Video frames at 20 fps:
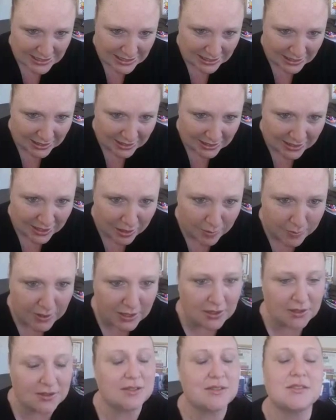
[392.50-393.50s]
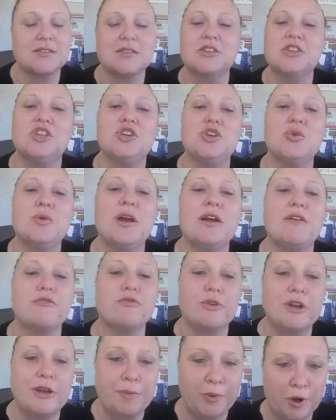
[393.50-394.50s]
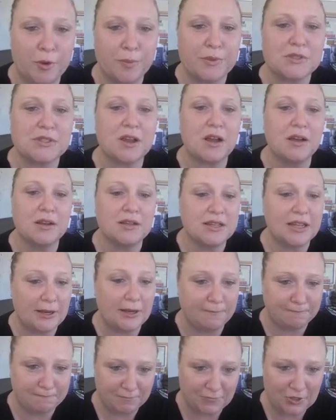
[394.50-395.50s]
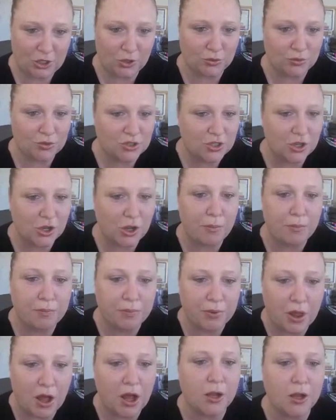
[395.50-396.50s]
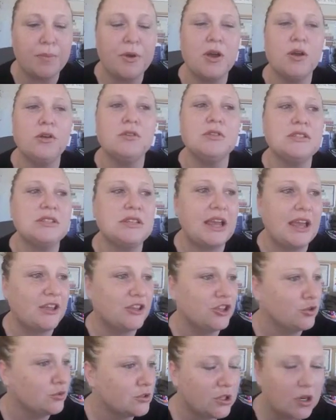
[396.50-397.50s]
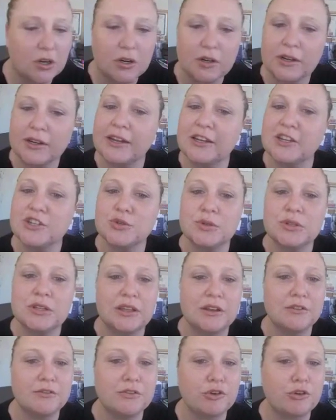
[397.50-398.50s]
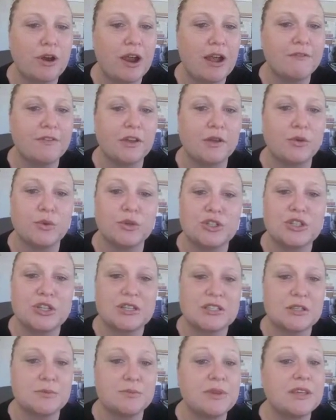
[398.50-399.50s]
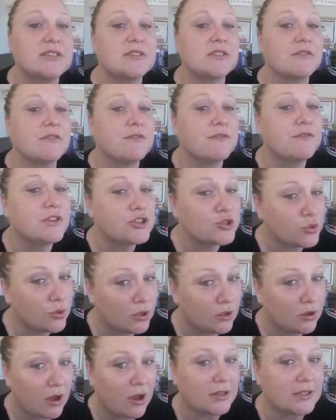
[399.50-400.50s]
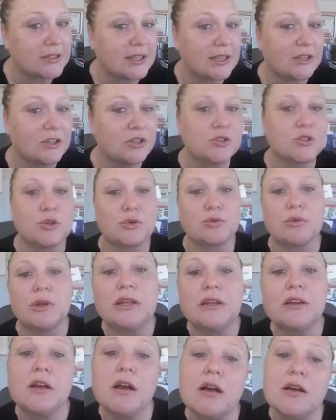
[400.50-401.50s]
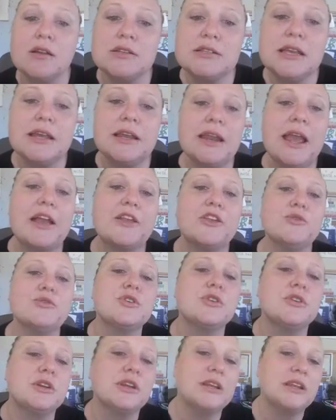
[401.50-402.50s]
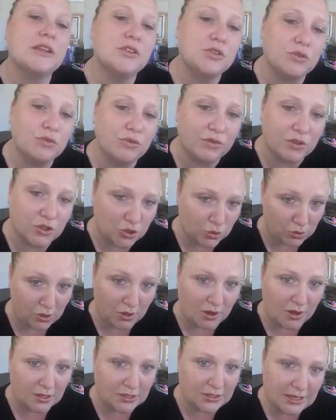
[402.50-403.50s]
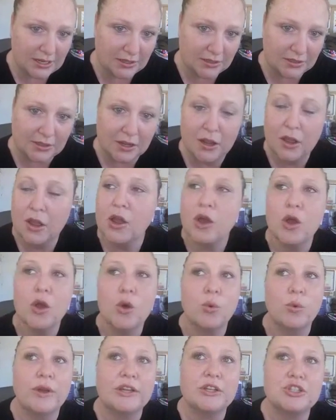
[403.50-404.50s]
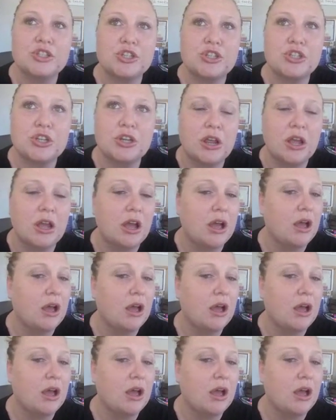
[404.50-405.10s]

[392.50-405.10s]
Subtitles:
D. Gibbons, you have repurposed content. You took a blog post and you turned it into an infographic, which is a piece of visual content. You took written content and you turned it into visual content, which